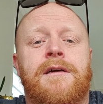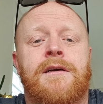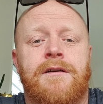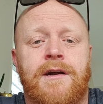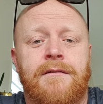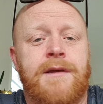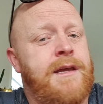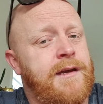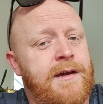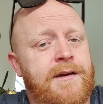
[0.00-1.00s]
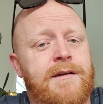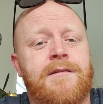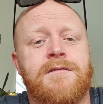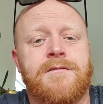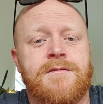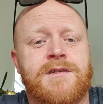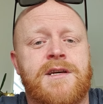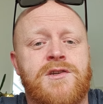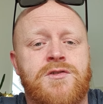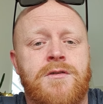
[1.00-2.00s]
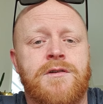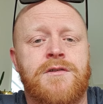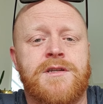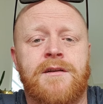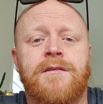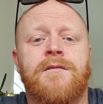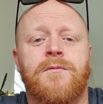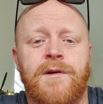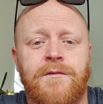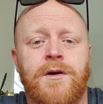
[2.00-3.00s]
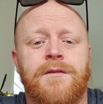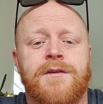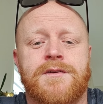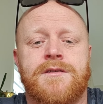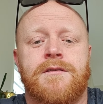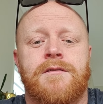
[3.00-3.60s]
All right, kia kaha, stay strong, New Zealand. We've got this.